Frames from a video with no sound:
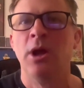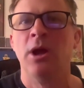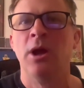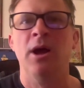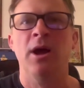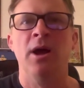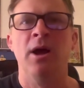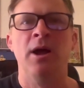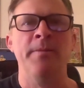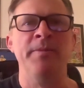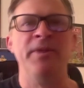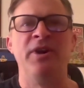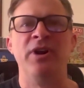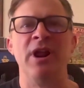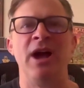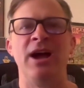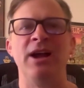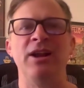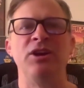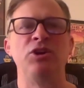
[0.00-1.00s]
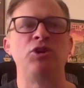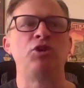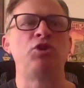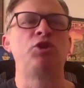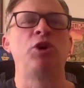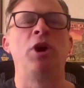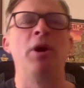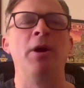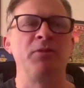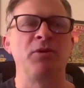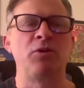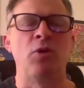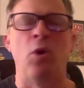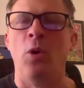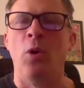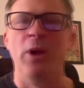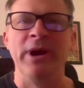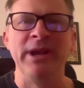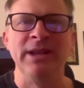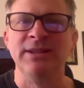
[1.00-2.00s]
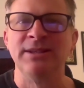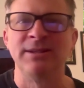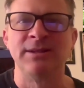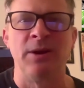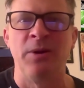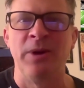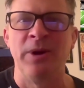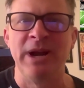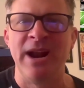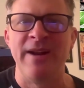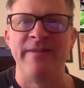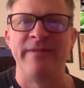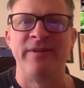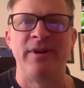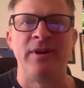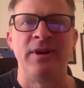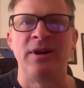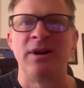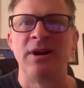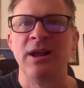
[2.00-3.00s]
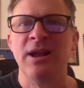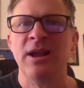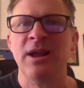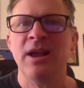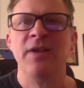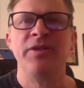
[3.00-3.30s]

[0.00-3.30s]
They're not Trump coins or whatever.